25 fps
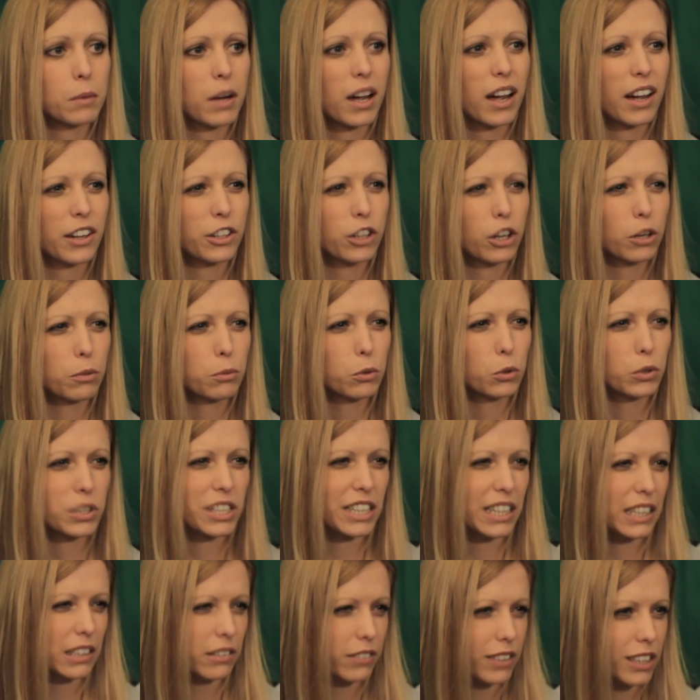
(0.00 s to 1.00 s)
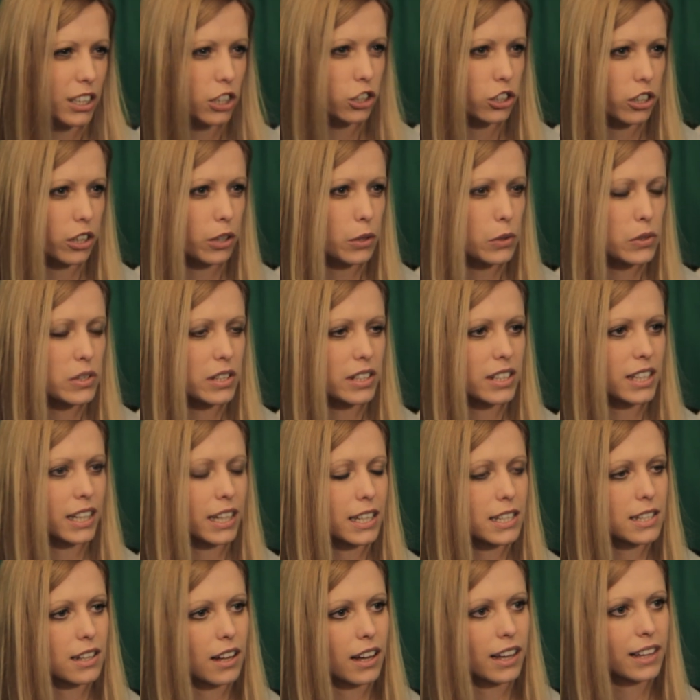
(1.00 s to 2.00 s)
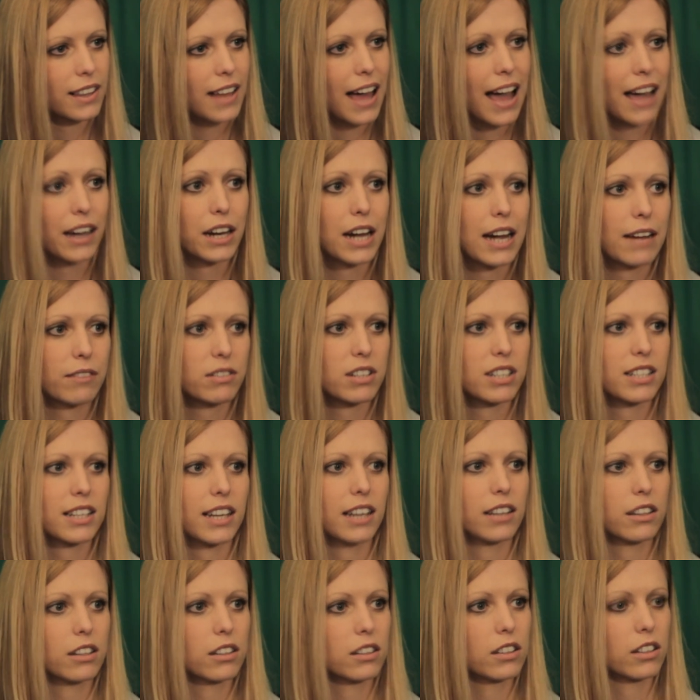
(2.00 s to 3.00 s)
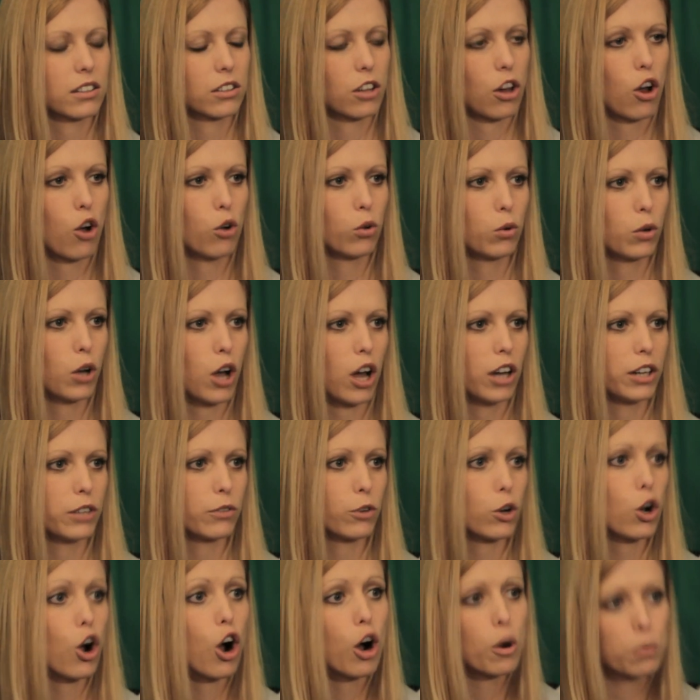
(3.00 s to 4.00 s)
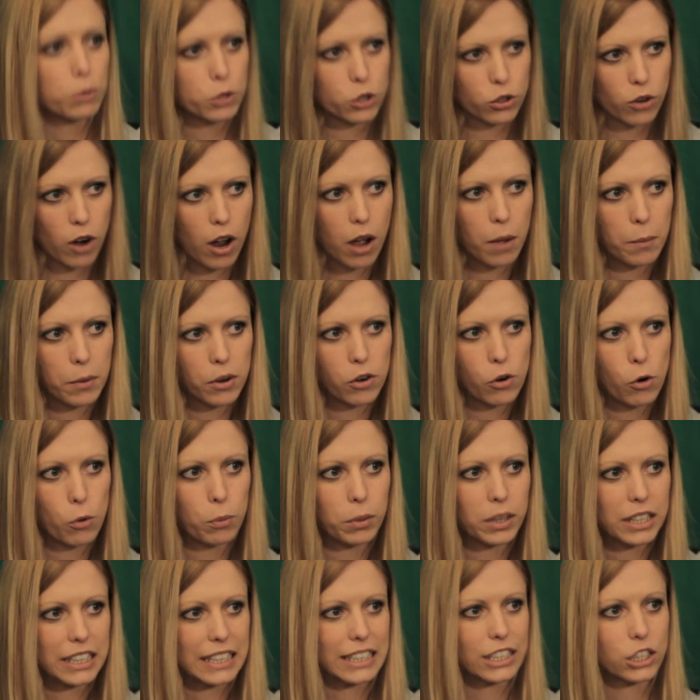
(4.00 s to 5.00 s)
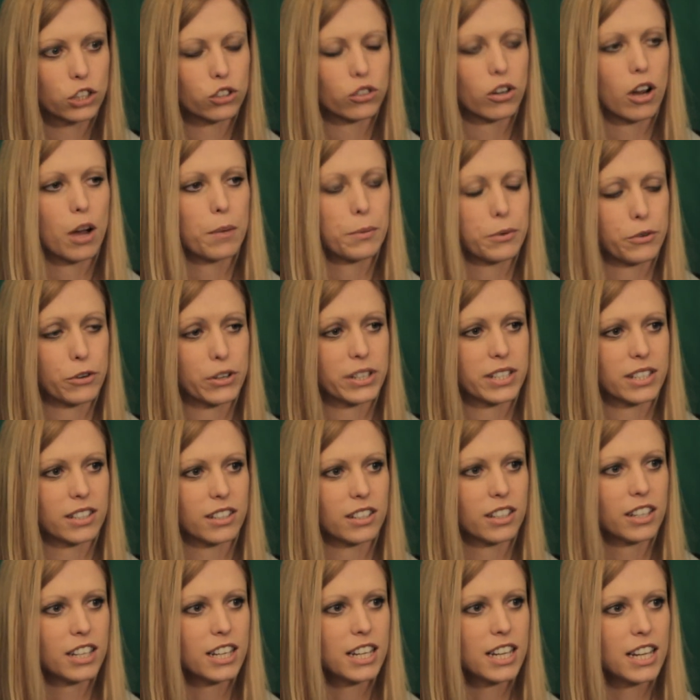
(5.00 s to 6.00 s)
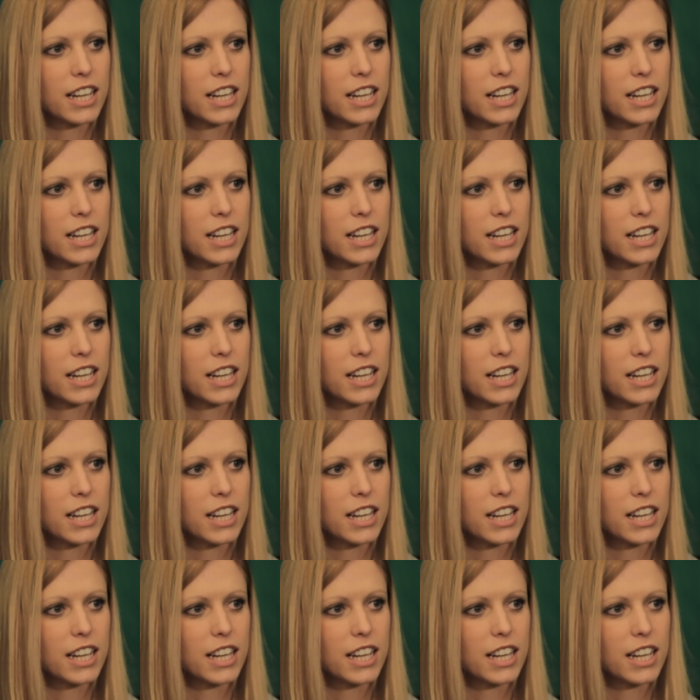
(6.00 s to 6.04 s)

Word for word: My, I know more TV shows and things like that, and I have to say that the, the whole kind of cop drama or police drama isn't